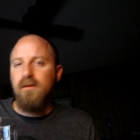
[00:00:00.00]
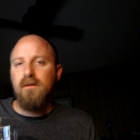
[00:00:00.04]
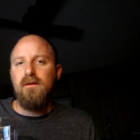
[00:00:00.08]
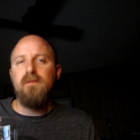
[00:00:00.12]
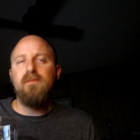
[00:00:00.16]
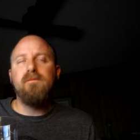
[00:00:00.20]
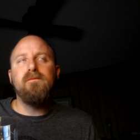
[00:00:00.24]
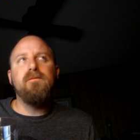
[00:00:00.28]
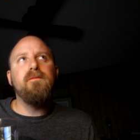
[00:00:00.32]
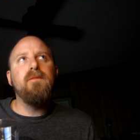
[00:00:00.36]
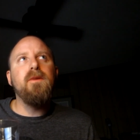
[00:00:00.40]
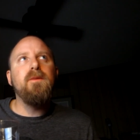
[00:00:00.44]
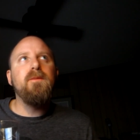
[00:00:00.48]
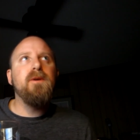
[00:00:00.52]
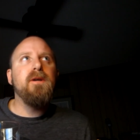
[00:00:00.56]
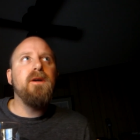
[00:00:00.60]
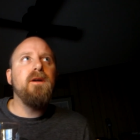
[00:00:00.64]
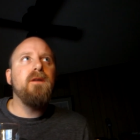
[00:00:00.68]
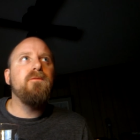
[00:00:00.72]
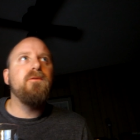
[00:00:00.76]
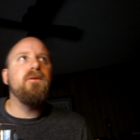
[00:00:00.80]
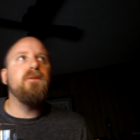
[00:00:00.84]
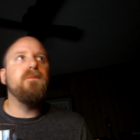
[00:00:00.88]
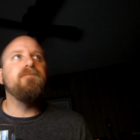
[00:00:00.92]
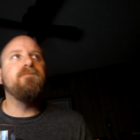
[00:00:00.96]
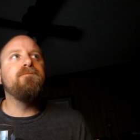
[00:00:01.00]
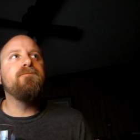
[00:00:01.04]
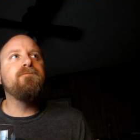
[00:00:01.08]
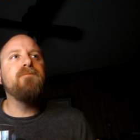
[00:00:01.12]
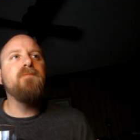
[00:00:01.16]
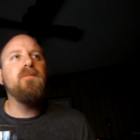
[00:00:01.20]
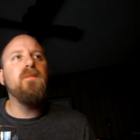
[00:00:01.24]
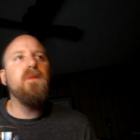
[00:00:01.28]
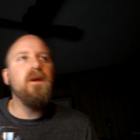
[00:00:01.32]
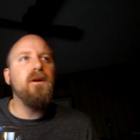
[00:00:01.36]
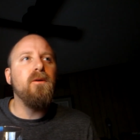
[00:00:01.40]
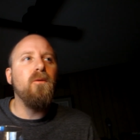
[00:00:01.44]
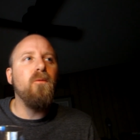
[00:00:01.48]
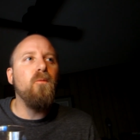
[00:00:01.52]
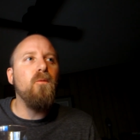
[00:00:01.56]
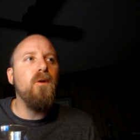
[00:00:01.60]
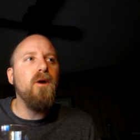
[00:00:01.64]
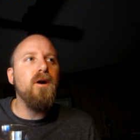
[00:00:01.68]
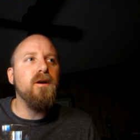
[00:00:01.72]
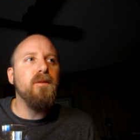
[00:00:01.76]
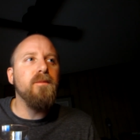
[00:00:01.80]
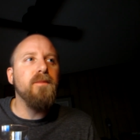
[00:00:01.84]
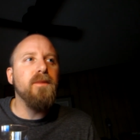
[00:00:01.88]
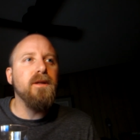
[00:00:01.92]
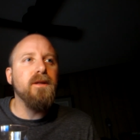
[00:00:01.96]
um, maybe kind of a like a
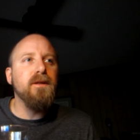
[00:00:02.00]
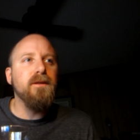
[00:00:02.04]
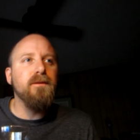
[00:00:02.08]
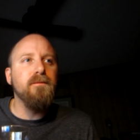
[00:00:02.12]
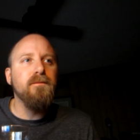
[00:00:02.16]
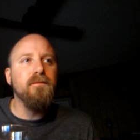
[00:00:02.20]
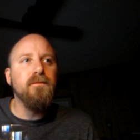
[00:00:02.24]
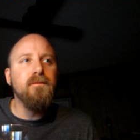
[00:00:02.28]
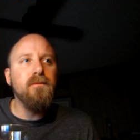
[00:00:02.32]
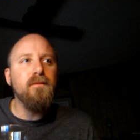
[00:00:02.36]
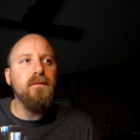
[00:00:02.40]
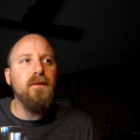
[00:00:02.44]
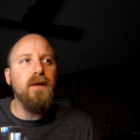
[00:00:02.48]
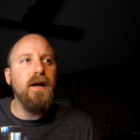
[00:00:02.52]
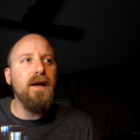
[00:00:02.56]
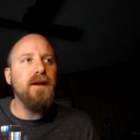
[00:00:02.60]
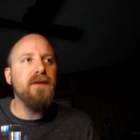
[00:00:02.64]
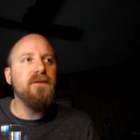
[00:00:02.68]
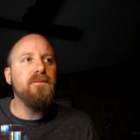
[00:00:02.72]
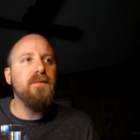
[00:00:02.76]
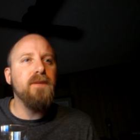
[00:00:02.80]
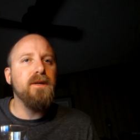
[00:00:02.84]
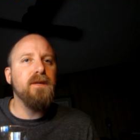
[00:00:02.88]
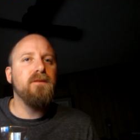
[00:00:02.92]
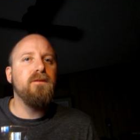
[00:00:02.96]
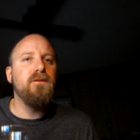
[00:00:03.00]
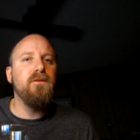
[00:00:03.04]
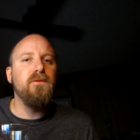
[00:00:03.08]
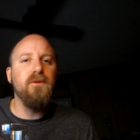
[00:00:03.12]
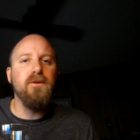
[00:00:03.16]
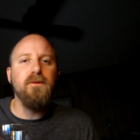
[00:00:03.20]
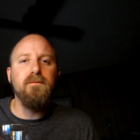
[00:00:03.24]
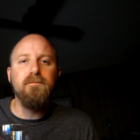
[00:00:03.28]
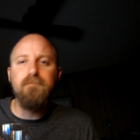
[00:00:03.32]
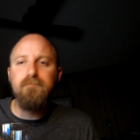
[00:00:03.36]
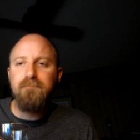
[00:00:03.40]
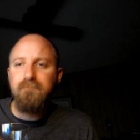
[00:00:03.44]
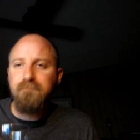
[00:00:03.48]
watermelon aspect to it.